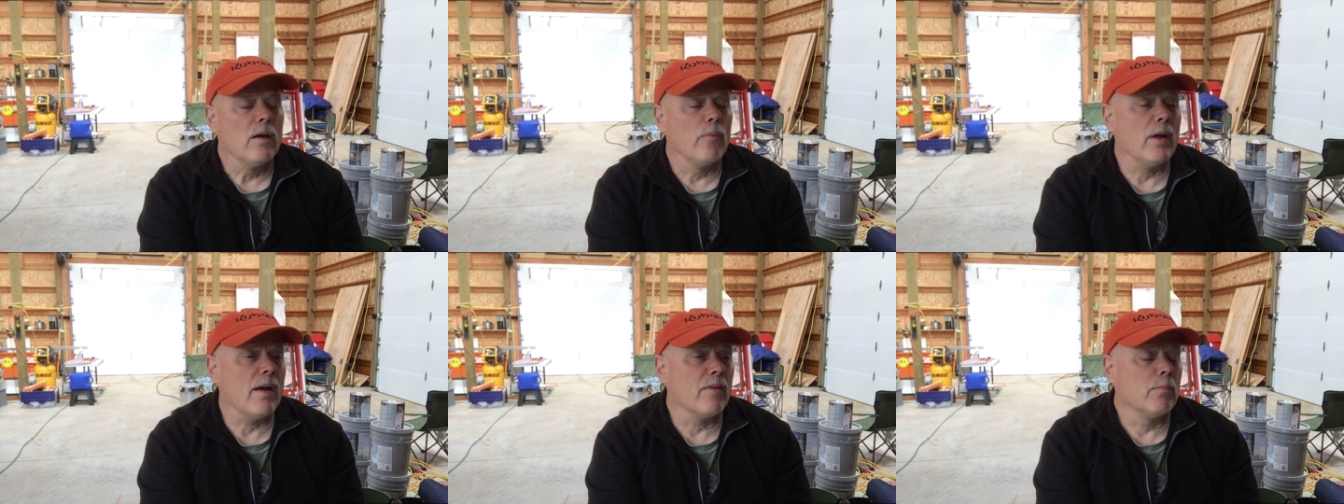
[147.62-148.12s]

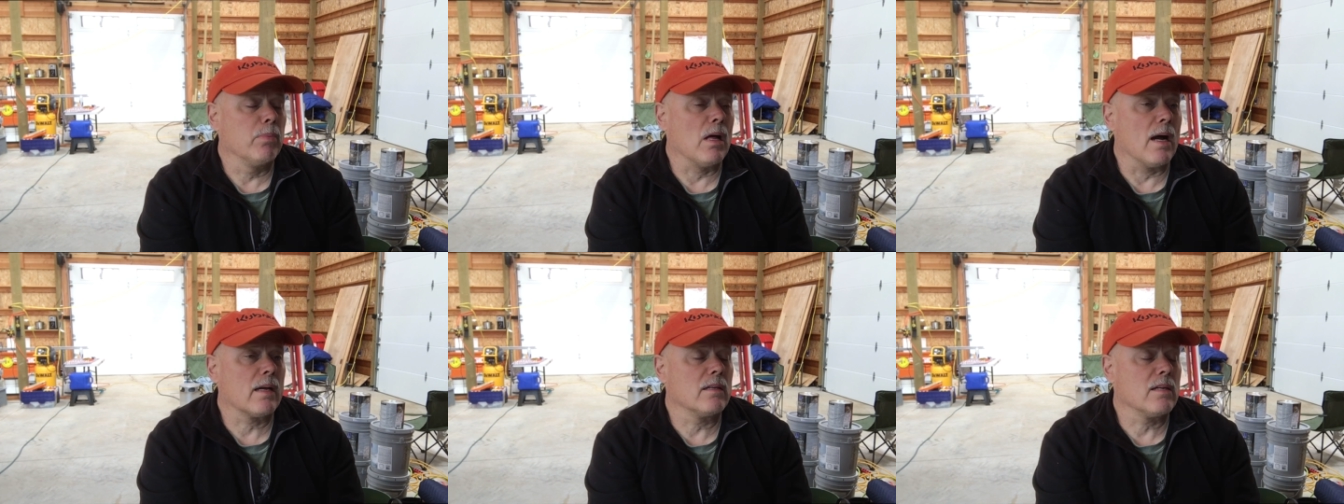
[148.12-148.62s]
We have a
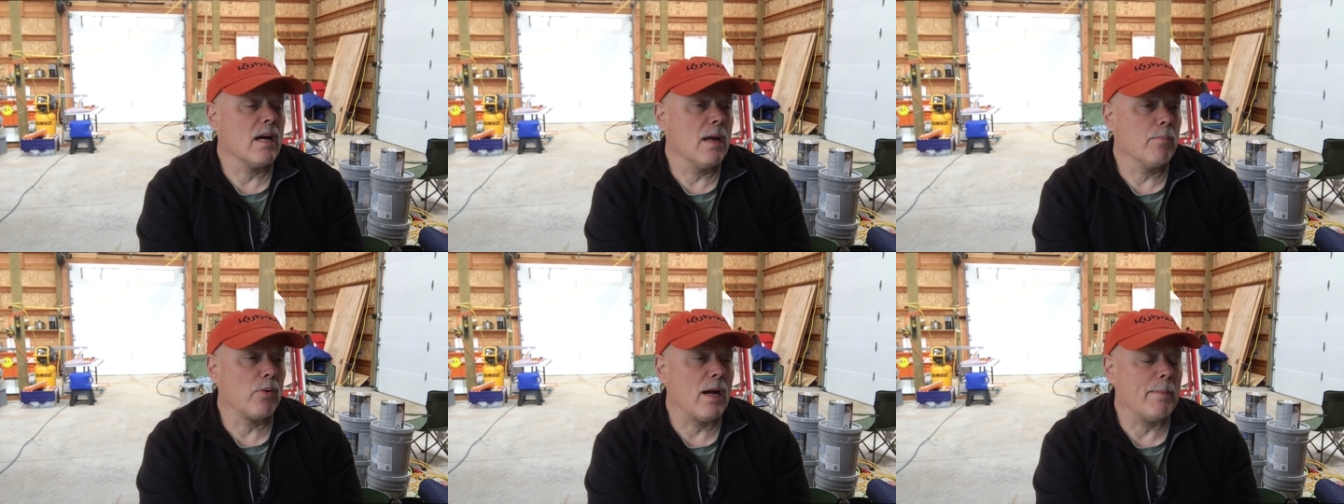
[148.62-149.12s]
block of
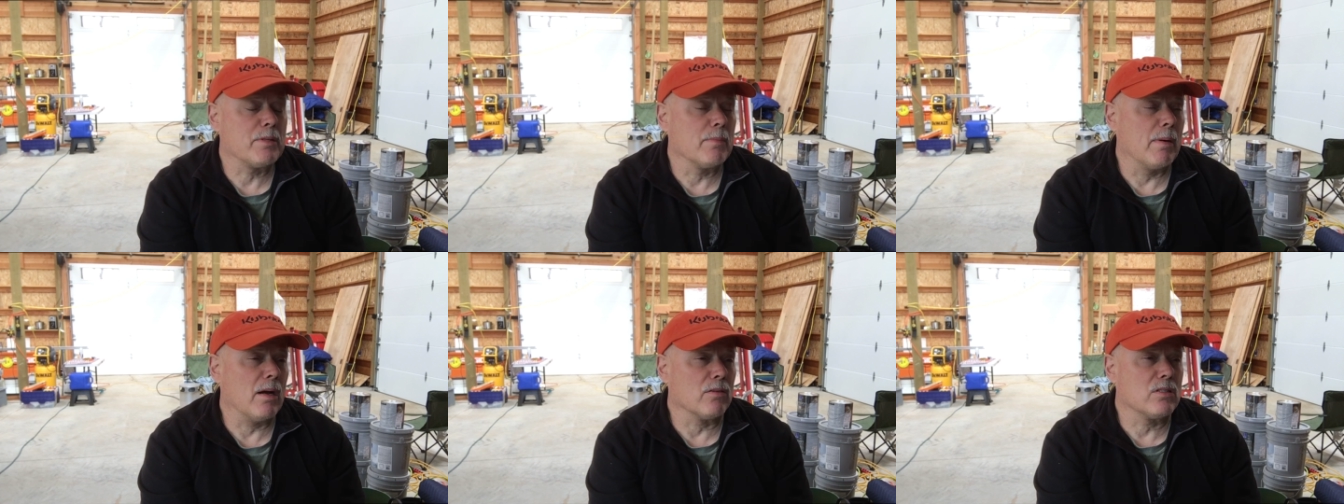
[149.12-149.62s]
time, perhaps
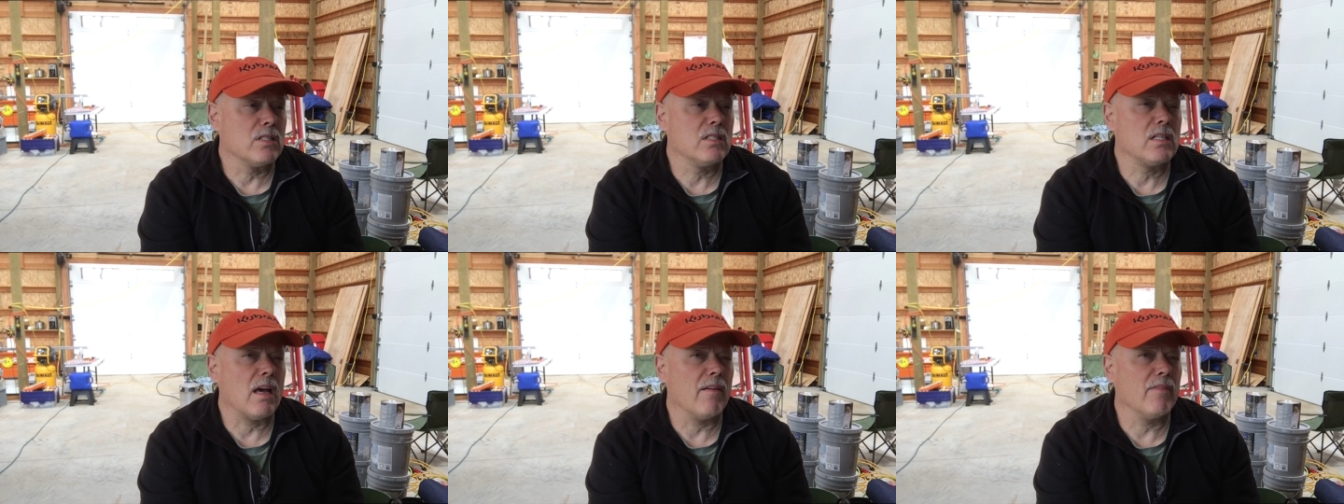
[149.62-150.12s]
about
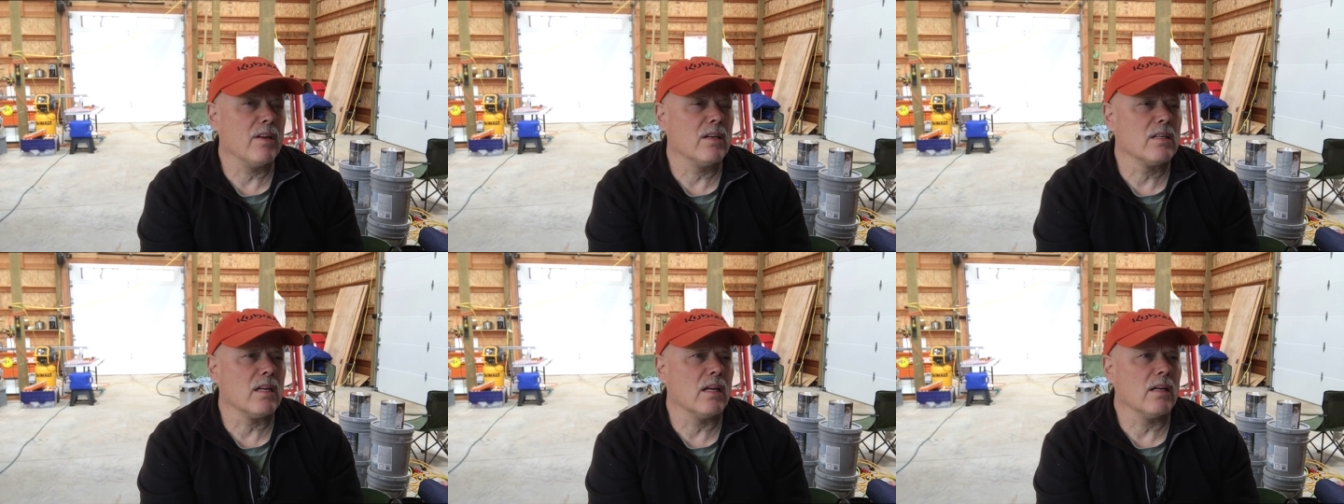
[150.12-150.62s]
seven
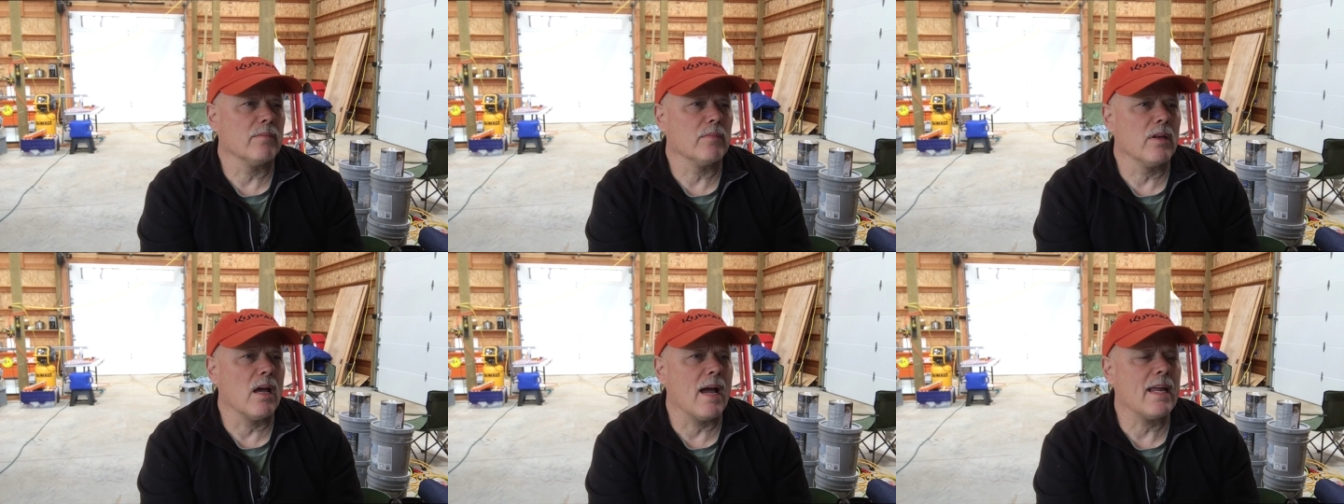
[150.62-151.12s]
to
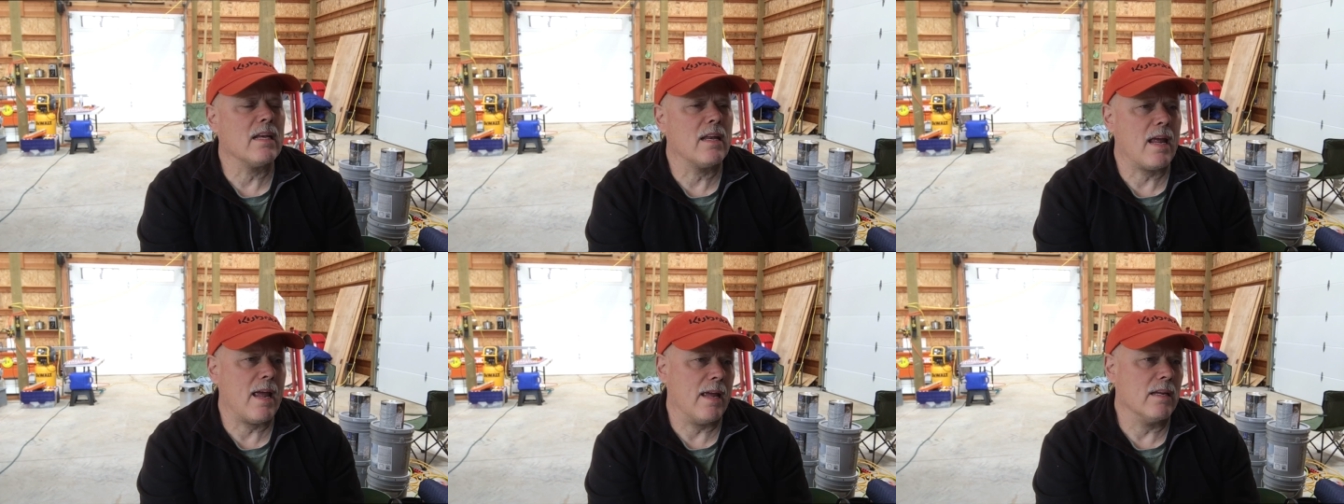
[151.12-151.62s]
nine
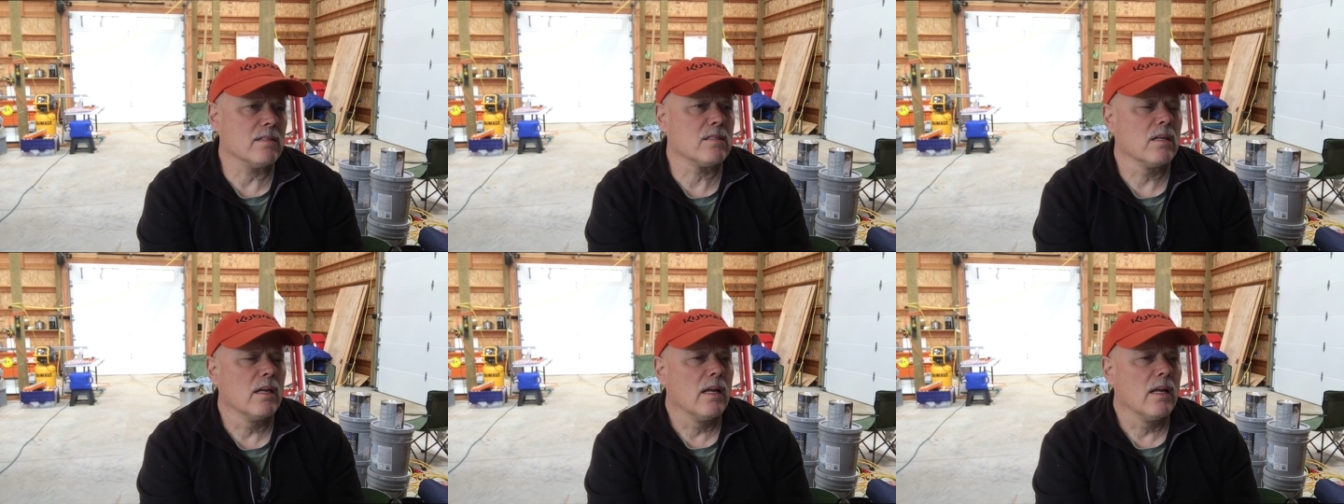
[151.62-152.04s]
days,